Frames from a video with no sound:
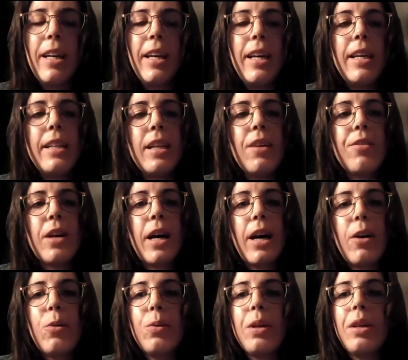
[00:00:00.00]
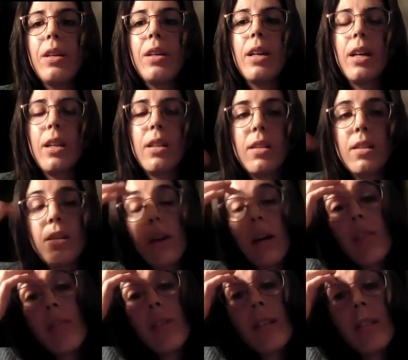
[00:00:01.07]
in depth how we can
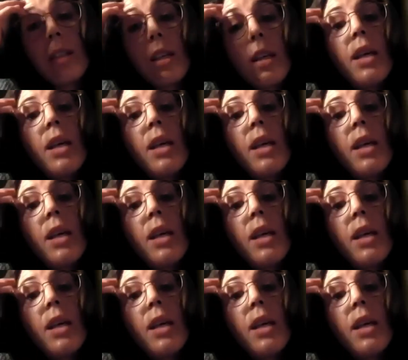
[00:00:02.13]
derive it.